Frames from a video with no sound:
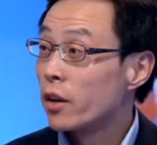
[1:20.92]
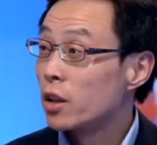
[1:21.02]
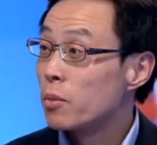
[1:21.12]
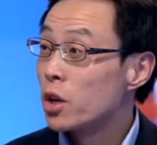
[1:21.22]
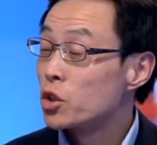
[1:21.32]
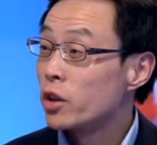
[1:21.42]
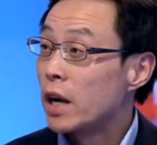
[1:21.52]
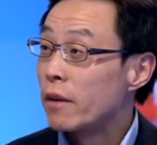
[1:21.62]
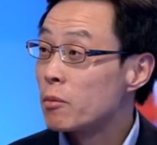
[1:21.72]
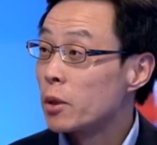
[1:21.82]
and the Malaysian
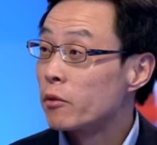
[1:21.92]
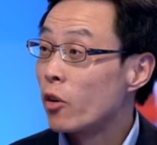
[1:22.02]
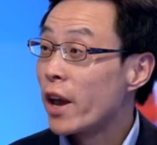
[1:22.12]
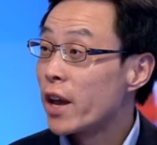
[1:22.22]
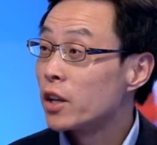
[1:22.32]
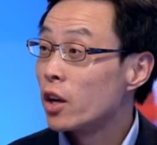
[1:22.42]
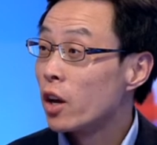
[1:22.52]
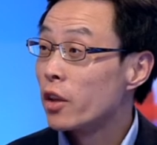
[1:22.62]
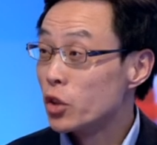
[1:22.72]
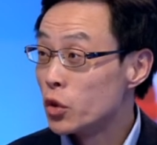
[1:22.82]
government for any
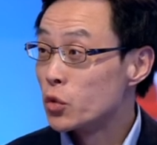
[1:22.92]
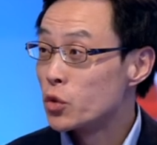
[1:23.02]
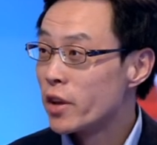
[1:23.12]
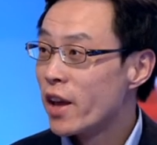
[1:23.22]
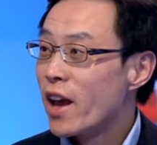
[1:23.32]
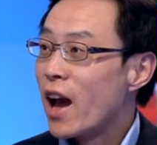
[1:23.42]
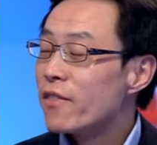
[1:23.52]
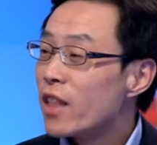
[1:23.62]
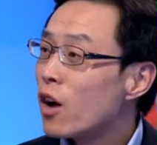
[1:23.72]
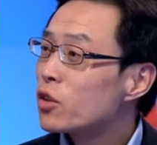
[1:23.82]
news.
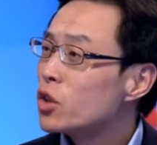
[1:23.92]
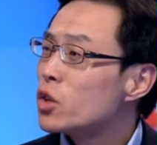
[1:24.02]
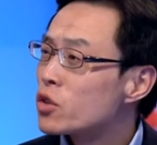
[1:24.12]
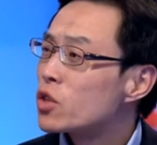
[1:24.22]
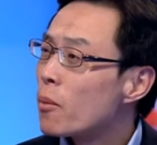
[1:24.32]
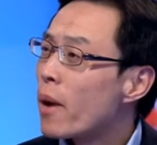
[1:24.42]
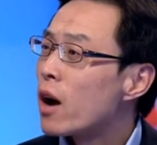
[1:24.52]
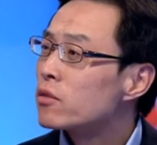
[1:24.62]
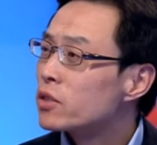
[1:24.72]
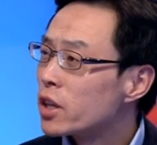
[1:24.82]
And now the news
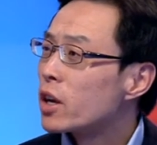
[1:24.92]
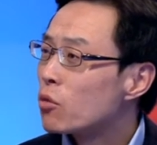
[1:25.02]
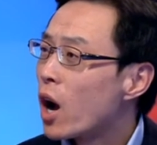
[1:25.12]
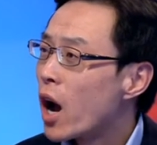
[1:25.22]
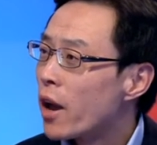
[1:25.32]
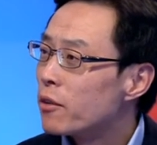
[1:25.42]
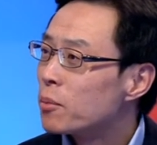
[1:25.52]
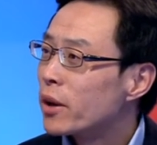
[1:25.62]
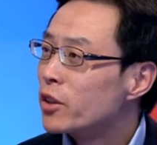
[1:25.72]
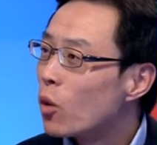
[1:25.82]
somehow did arrive,
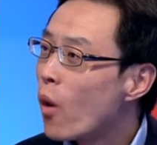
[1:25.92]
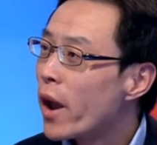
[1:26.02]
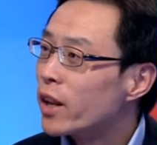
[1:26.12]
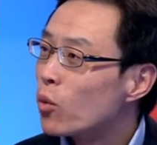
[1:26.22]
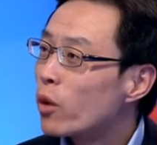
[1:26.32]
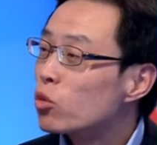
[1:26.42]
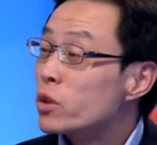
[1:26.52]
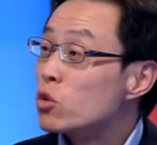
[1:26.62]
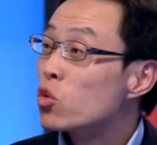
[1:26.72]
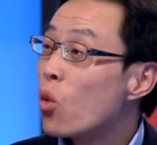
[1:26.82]
but in a way they want to
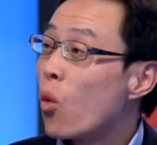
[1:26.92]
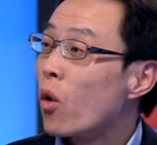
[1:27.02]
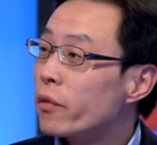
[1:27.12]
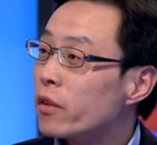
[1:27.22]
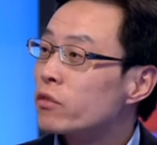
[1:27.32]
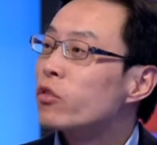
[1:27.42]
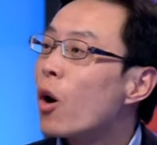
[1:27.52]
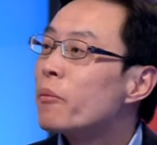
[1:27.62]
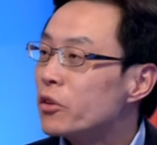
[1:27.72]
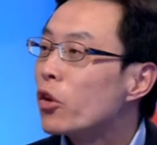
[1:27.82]
withdraw
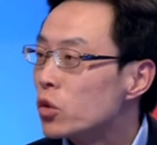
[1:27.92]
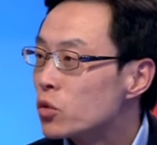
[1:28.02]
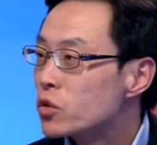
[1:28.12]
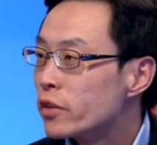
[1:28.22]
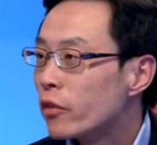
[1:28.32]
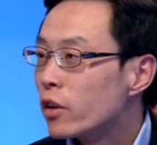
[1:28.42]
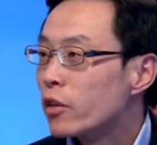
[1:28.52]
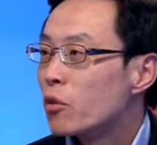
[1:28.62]
from the news. They're